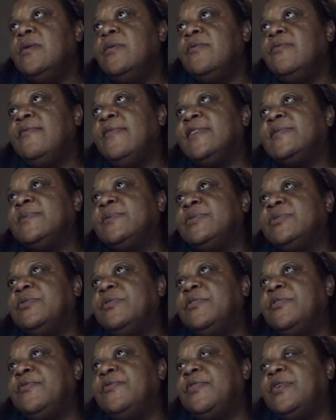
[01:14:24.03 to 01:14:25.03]

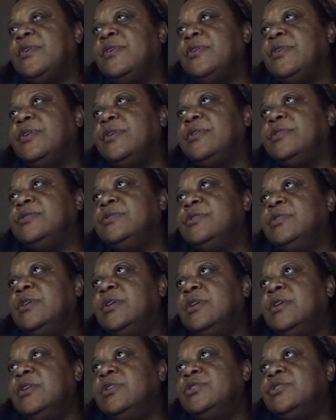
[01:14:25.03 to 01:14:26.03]
respiratory failure.
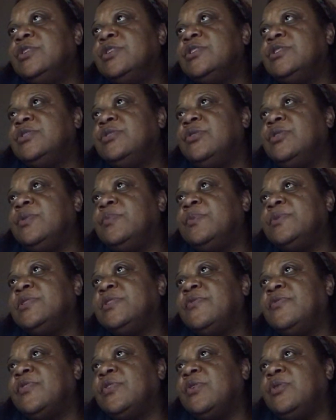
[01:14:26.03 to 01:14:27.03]
Just know the
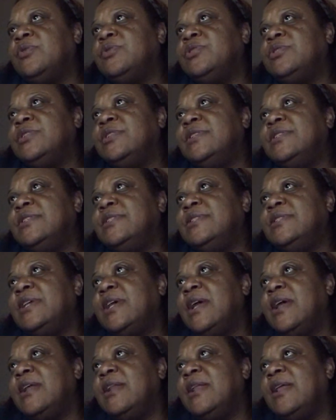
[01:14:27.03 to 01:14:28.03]
Pacific Ocean is
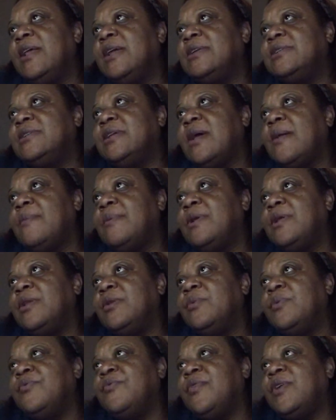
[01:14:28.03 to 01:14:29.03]
dead and contaminated
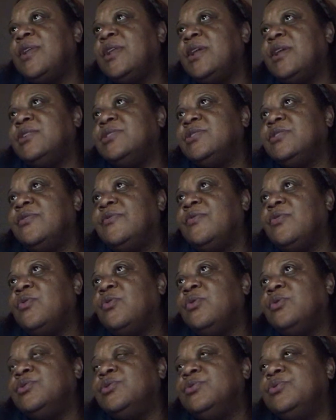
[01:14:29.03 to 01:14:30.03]
with radiation of
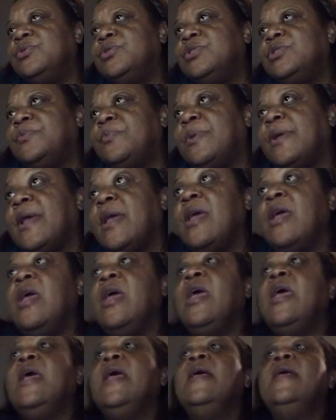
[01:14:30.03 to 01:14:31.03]
all due to Japan.
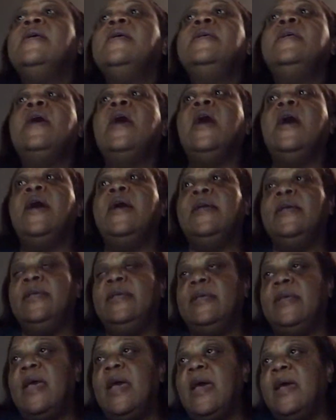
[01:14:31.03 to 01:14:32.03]

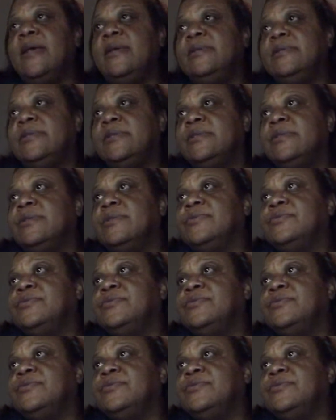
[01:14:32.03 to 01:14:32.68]
Yes.